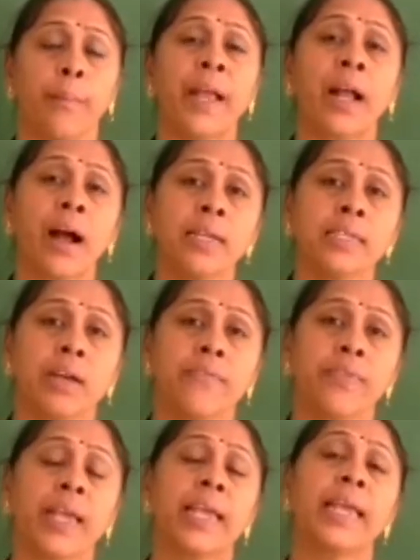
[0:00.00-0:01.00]
Because
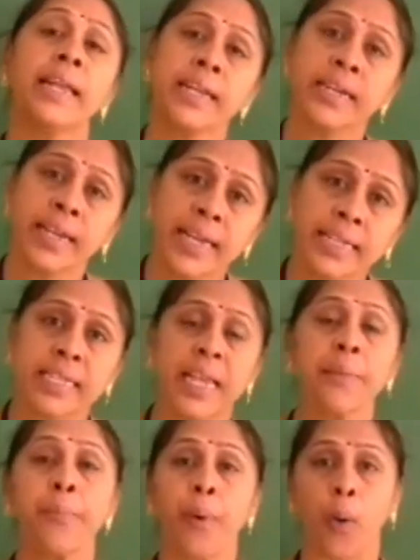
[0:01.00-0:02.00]
of the
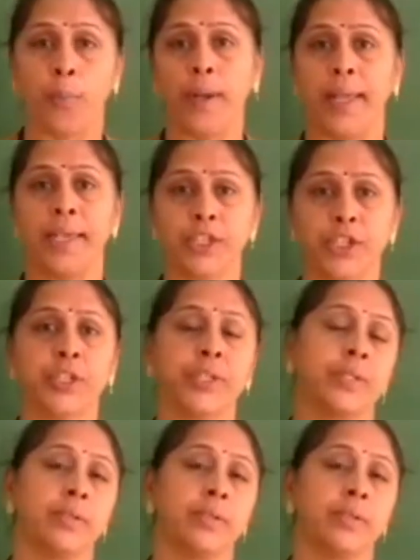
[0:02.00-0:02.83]
increasing population